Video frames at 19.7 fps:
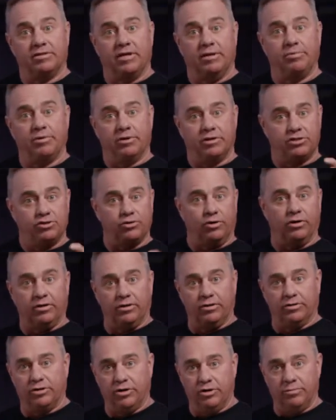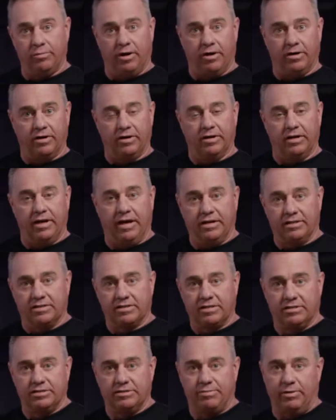they put a short little tube on it, and
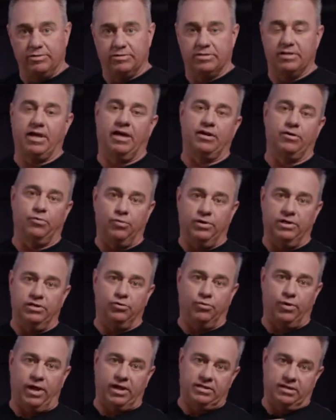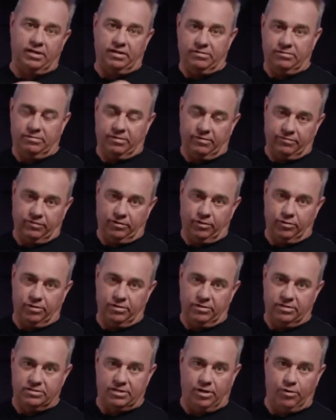it's supposed to kind of redirect it, the
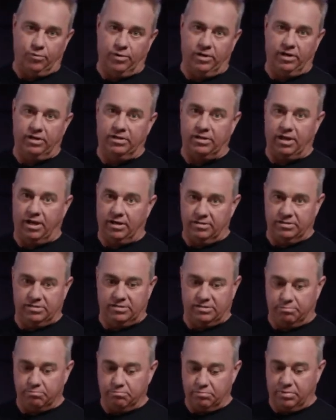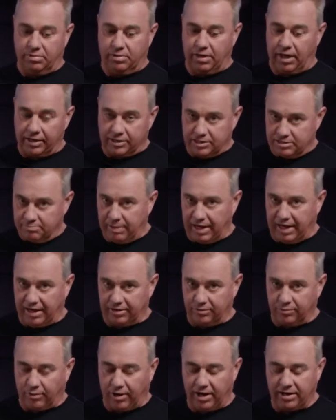fluid, so when it does
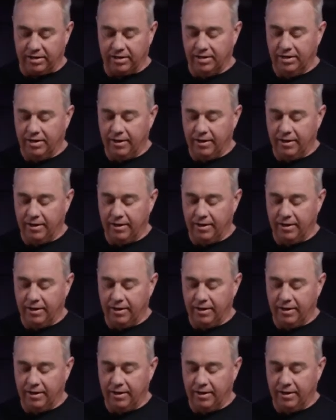expand, right?